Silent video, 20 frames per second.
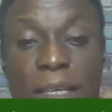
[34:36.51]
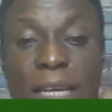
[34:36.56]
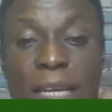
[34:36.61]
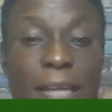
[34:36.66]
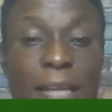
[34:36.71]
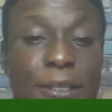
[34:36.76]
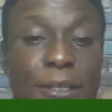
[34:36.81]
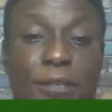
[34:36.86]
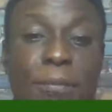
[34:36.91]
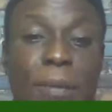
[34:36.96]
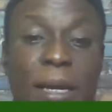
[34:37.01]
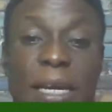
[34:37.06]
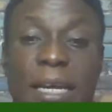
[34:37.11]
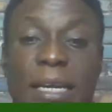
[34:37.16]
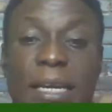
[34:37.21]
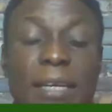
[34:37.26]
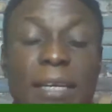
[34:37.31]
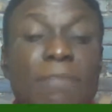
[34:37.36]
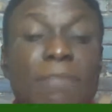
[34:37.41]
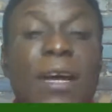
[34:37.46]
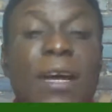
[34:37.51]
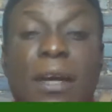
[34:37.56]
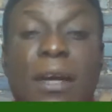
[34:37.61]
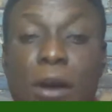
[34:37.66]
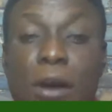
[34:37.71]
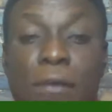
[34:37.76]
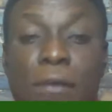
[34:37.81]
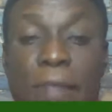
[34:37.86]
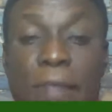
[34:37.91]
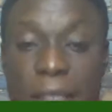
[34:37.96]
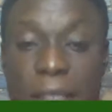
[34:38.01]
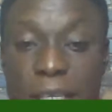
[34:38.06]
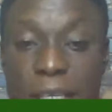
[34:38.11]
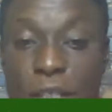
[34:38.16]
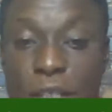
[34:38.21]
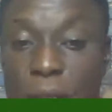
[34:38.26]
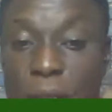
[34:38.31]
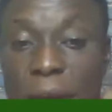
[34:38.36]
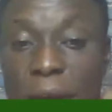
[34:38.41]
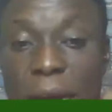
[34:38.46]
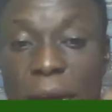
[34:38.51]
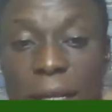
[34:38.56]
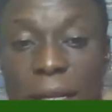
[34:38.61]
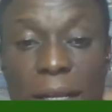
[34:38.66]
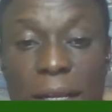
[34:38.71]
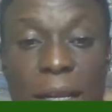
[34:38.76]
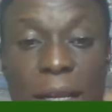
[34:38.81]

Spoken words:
They are just making it very conversational.